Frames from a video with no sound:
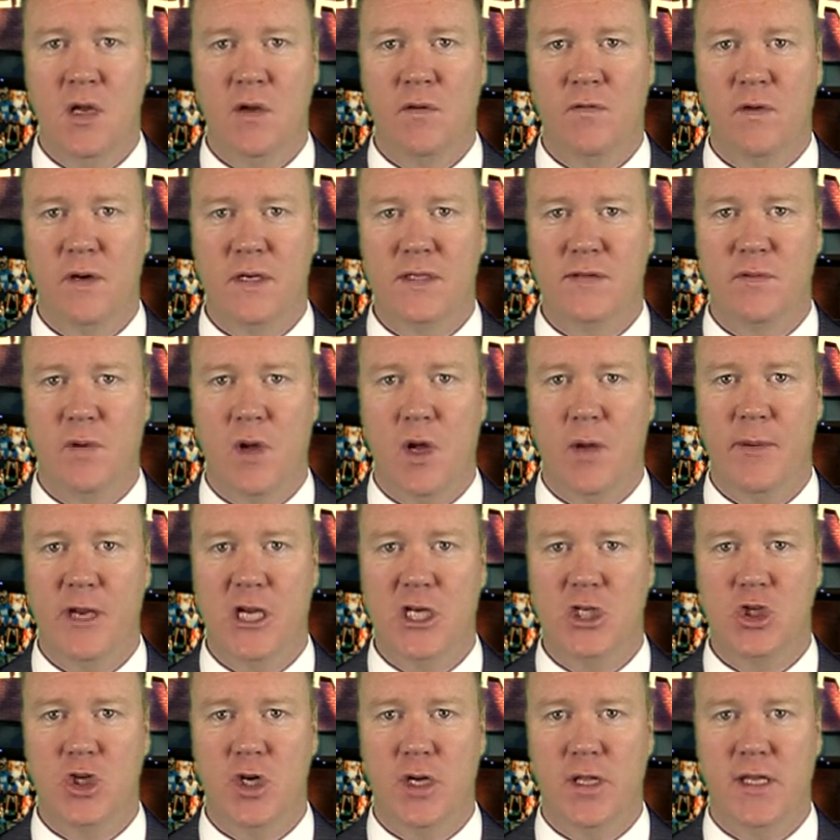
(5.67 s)
First of all,
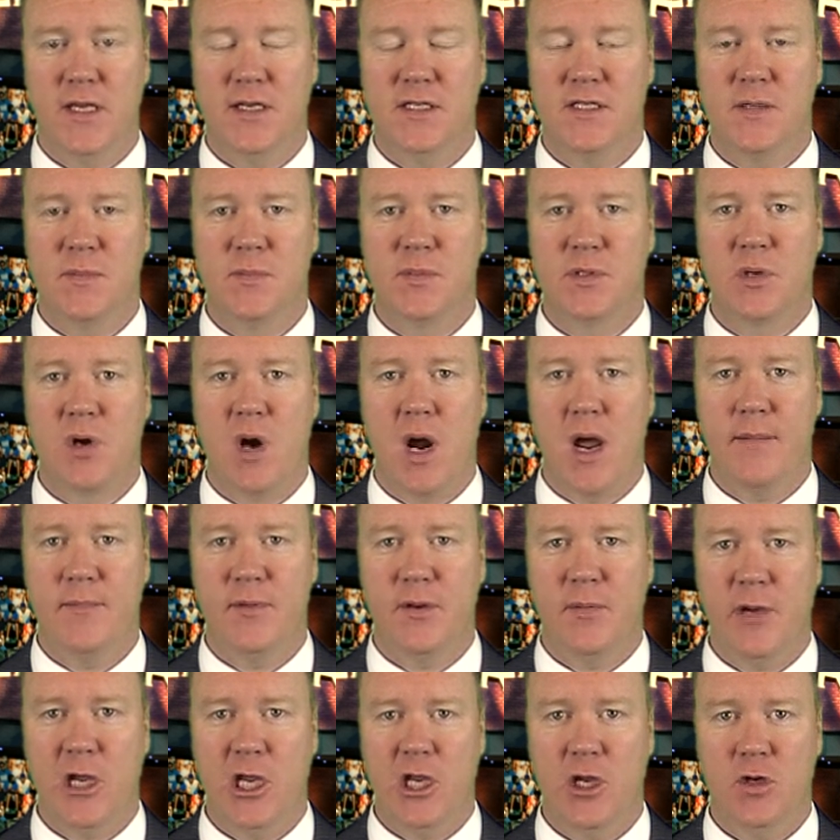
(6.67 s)
make sure that you subscribe
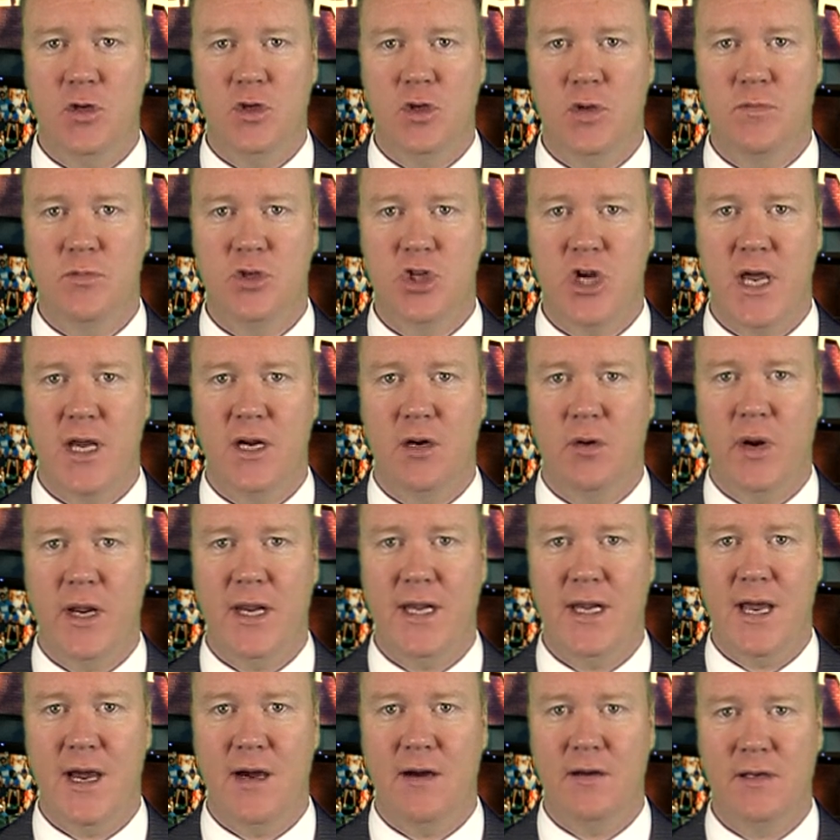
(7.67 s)
to my YouTube channel
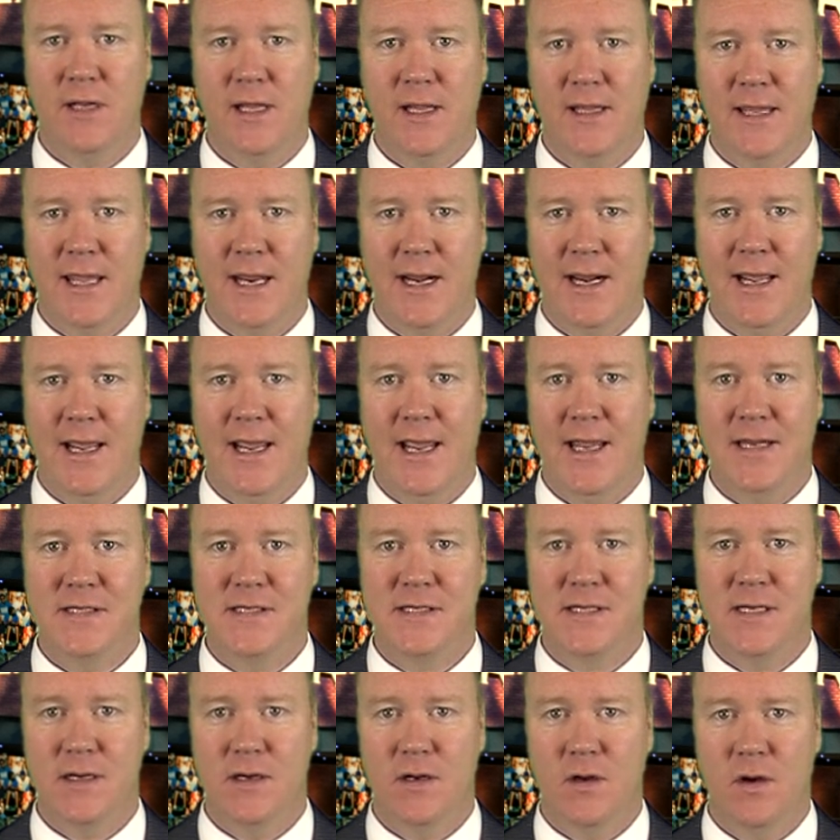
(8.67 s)
right now and you'll get an
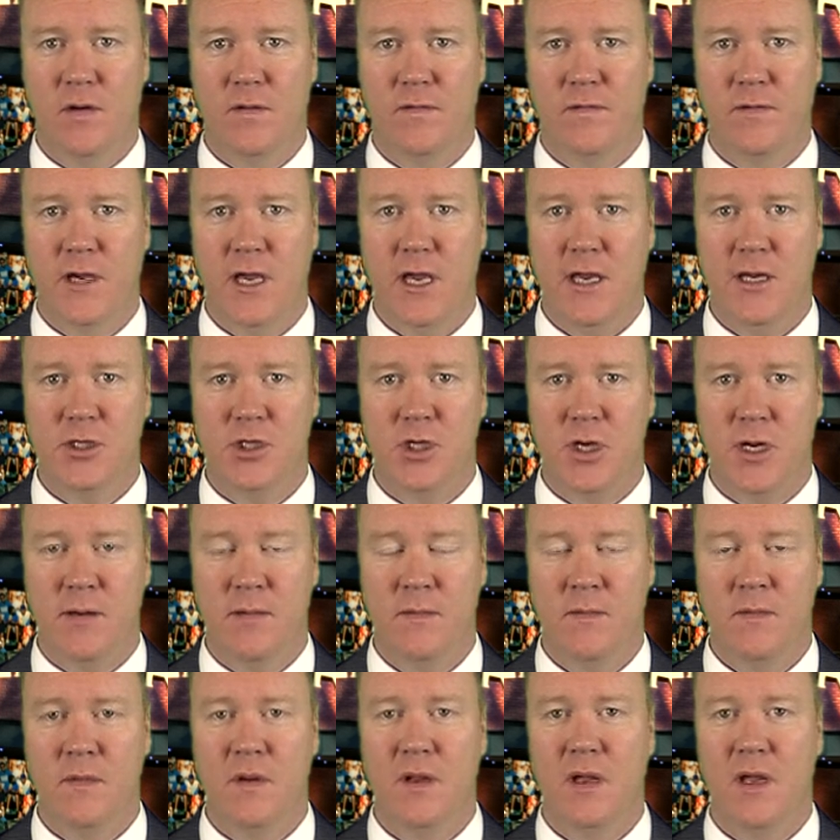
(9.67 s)
instant notification
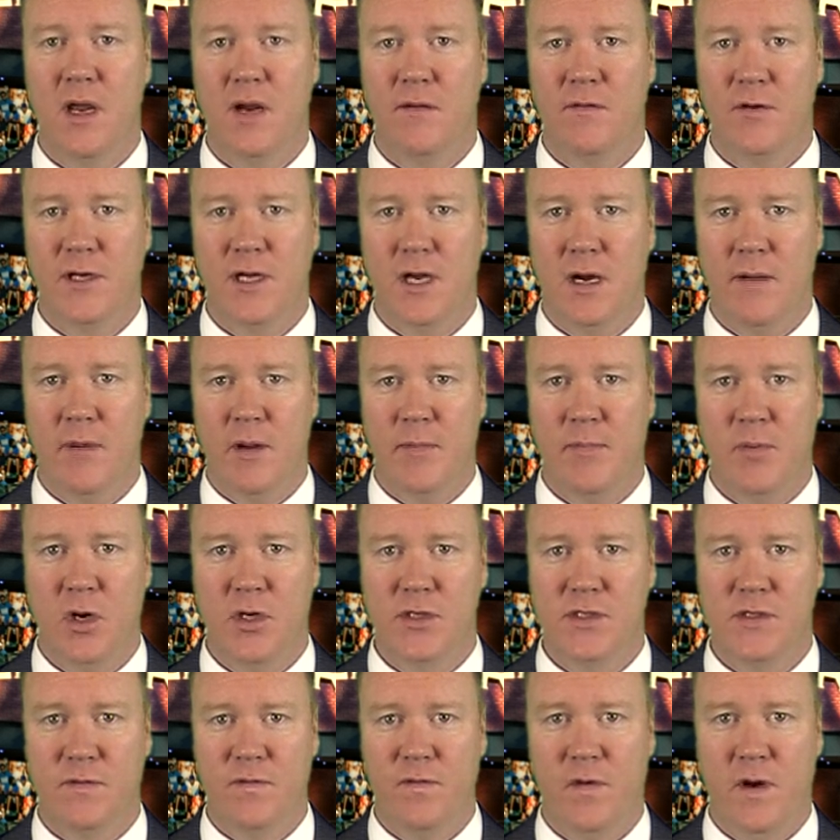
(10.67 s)
every time I
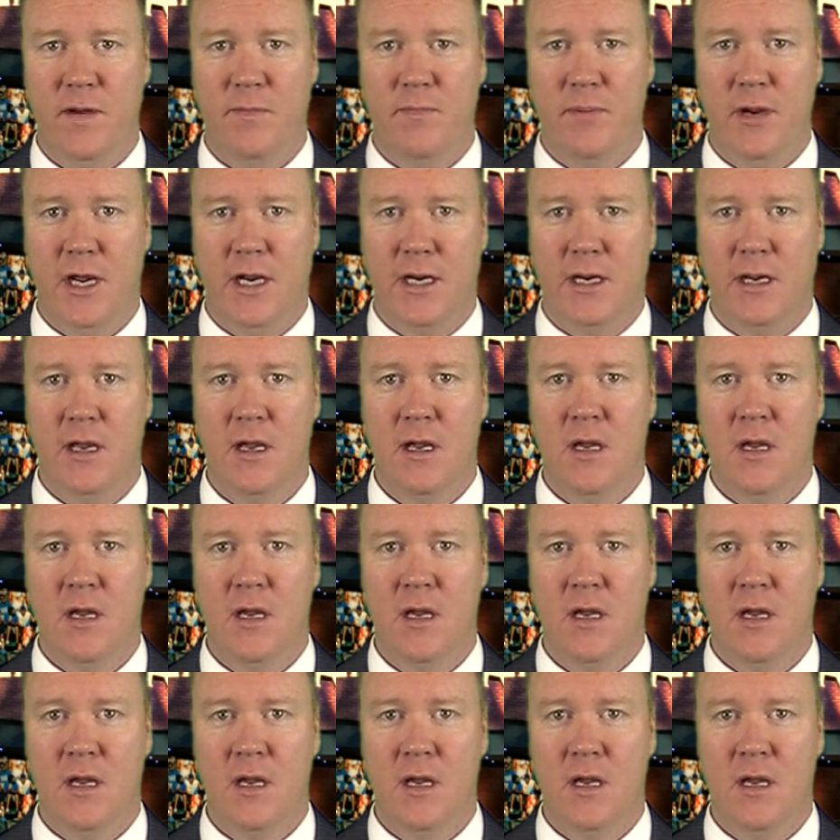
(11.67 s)
post a free pick.